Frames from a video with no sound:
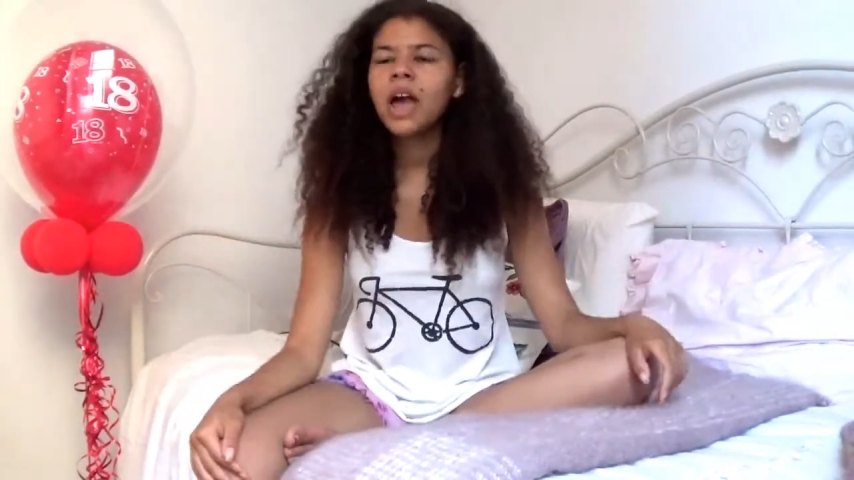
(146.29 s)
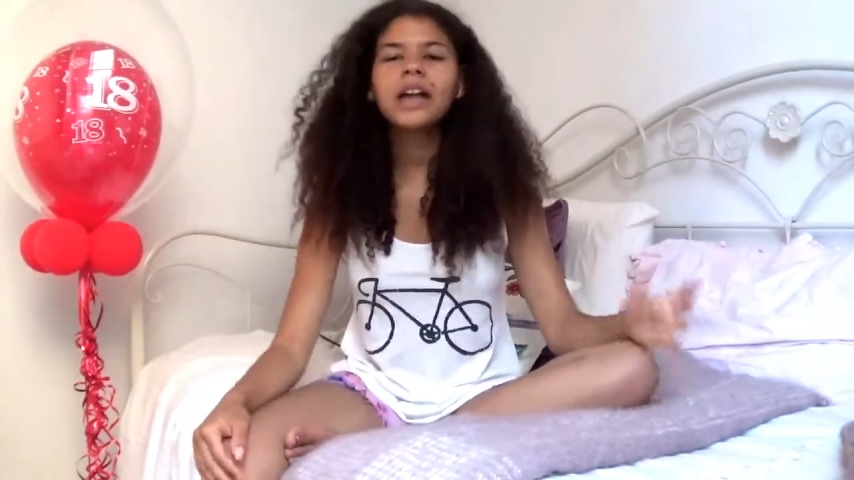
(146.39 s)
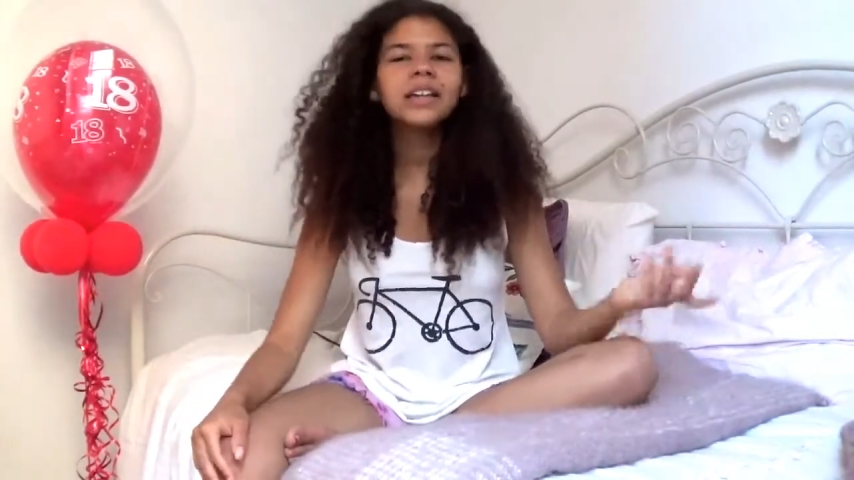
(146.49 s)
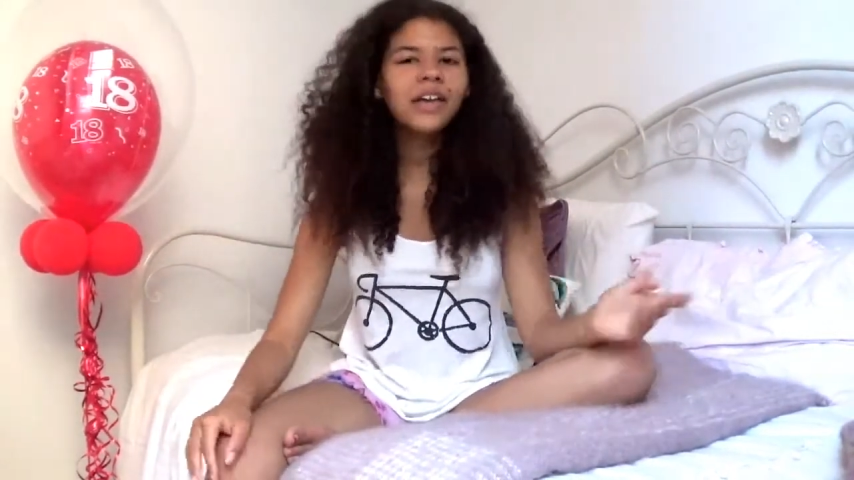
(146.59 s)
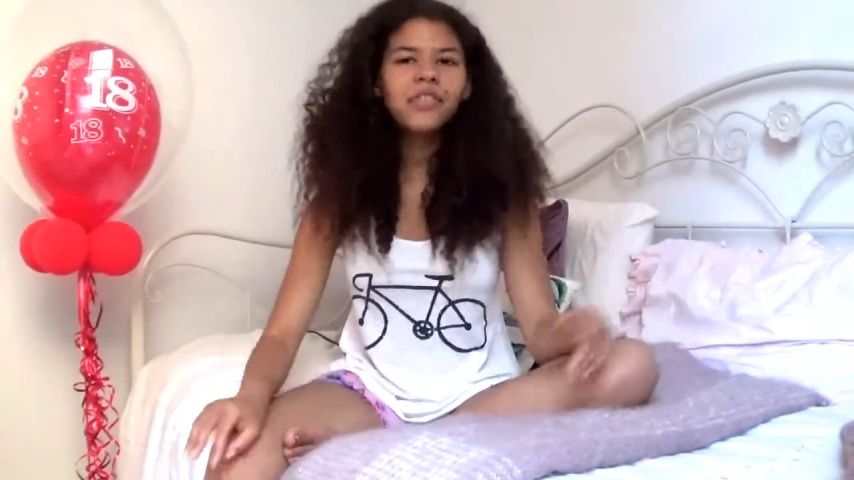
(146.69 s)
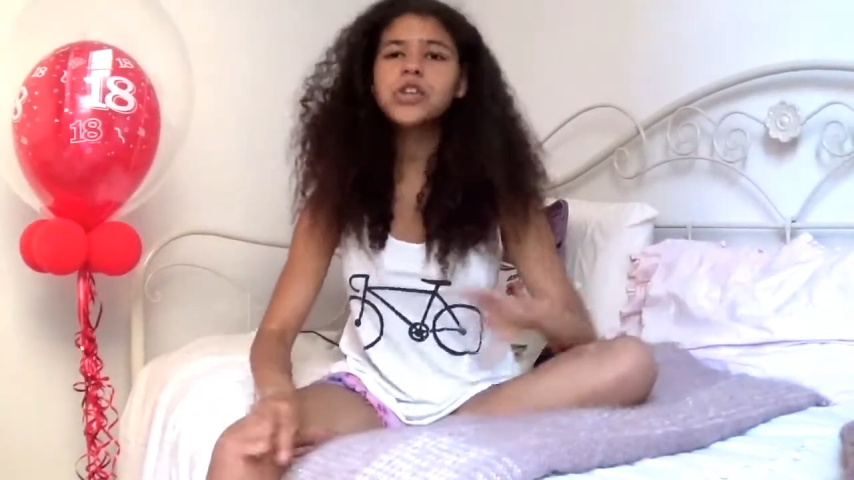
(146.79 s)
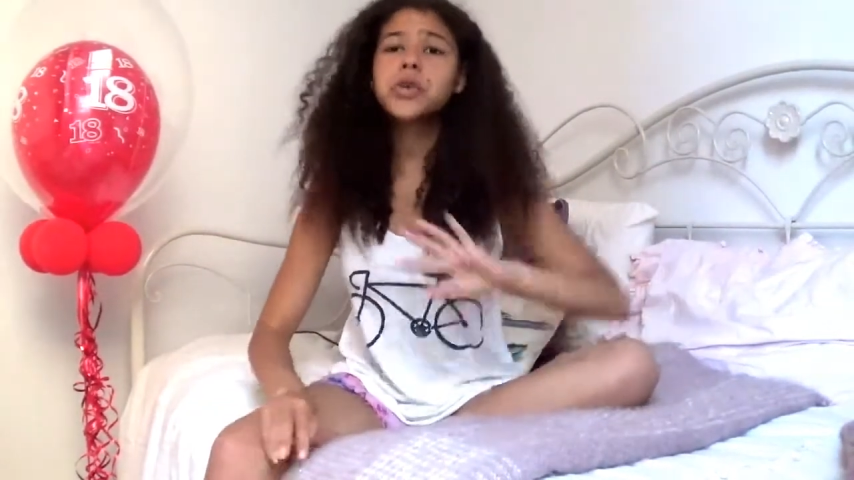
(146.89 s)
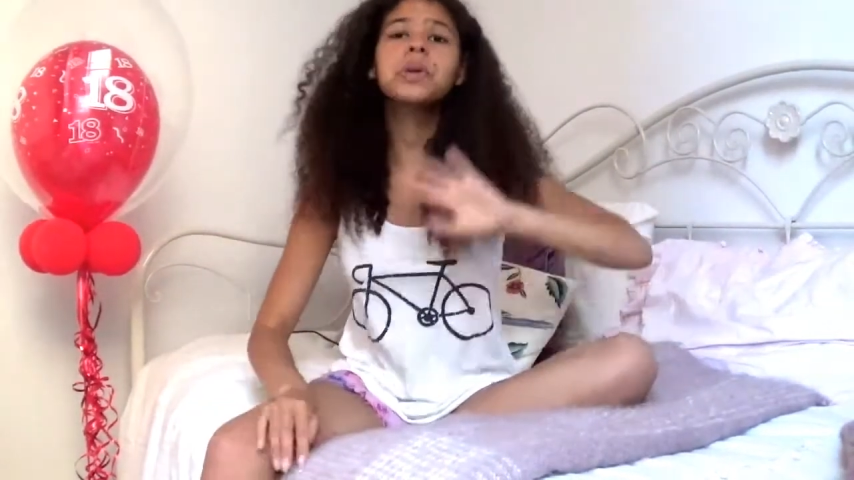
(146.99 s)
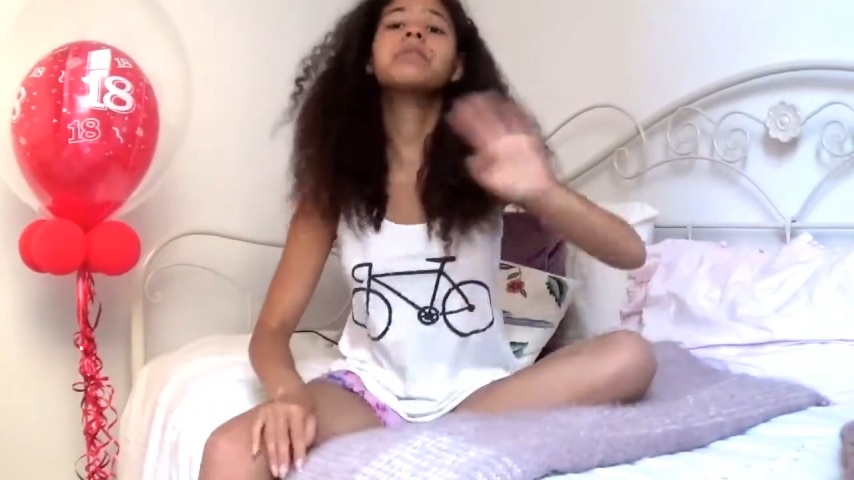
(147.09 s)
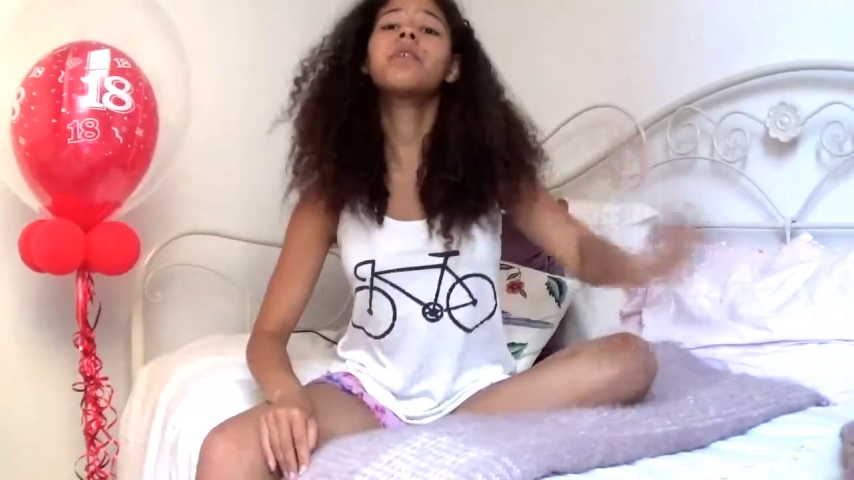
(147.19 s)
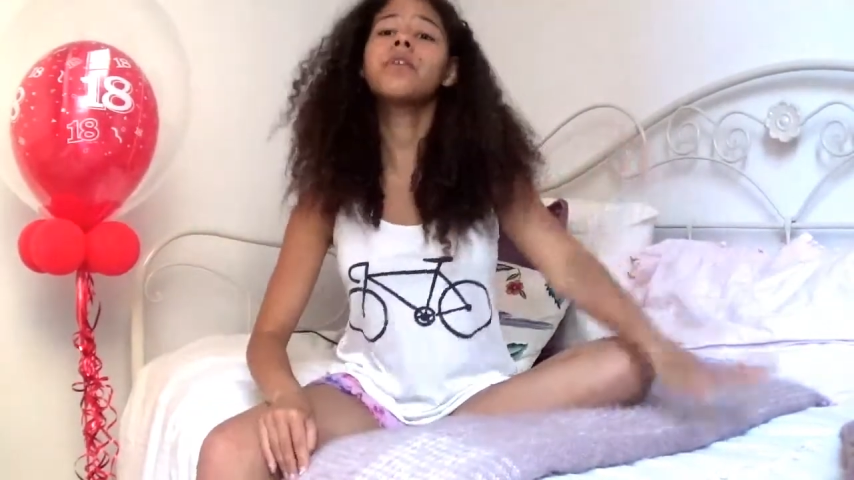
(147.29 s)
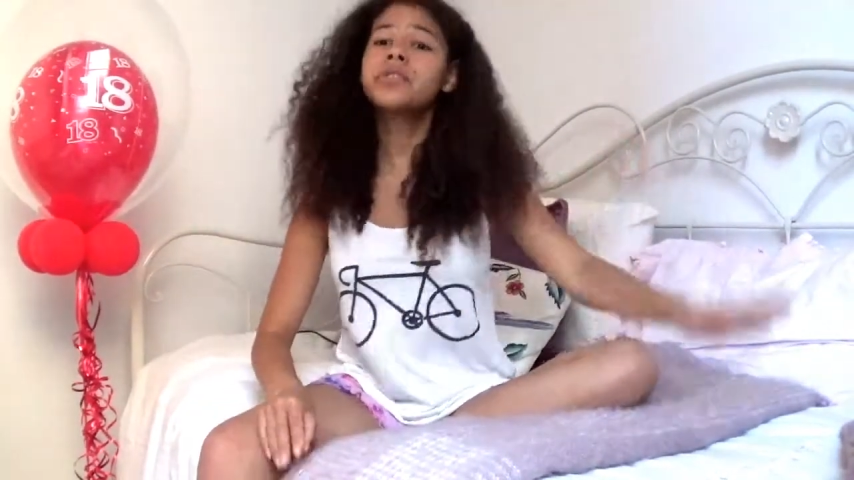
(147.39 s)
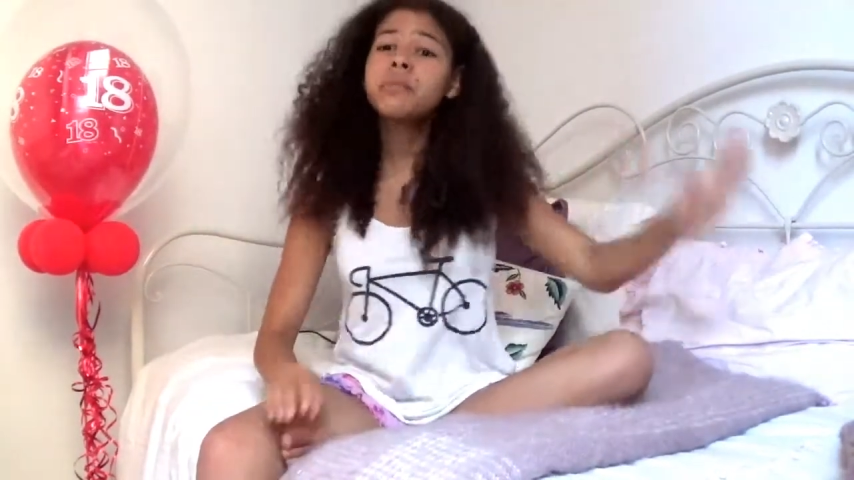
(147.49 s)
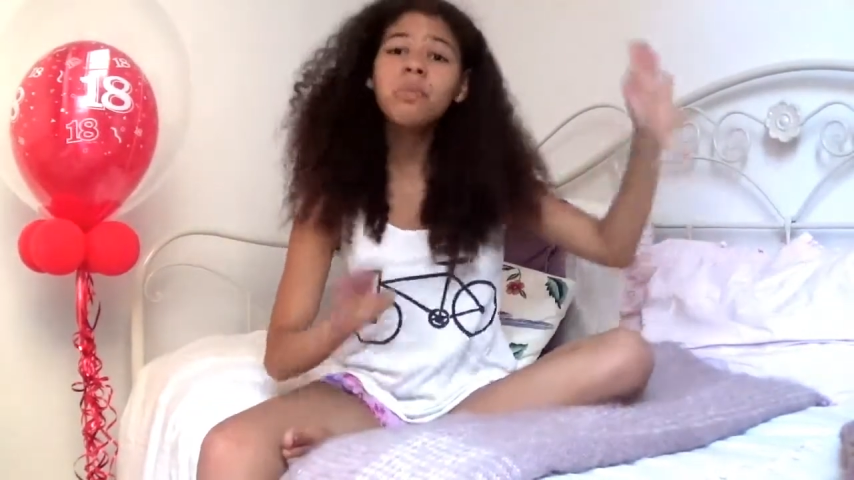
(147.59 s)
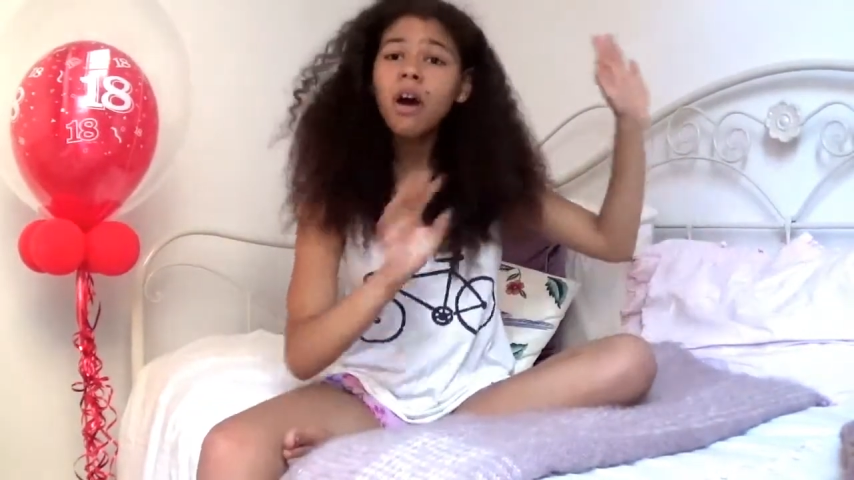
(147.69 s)
Again, they're doing
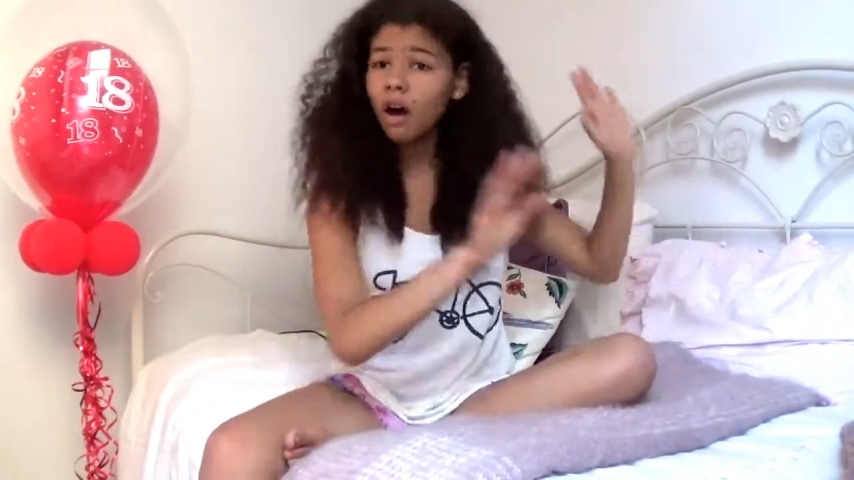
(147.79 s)
Frozen